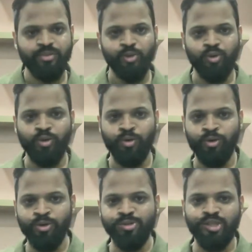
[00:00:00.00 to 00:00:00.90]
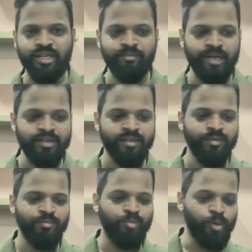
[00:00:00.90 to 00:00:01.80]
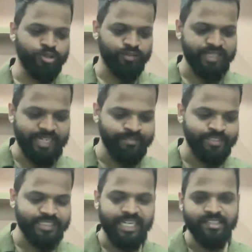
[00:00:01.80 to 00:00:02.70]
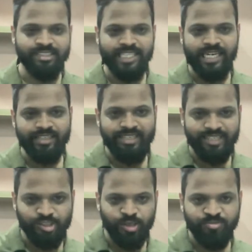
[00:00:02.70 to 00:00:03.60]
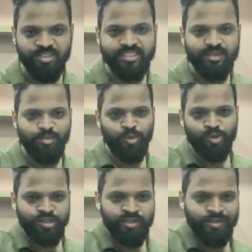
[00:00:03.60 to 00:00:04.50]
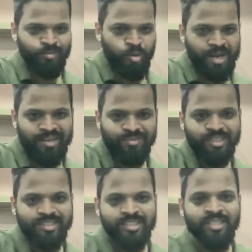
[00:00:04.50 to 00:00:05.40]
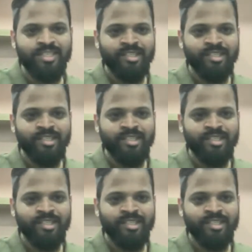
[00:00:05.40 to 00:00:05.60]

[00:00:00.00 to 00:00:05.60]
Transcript: So usually, but most of the times designers design it in desktop first and move to the mobile first,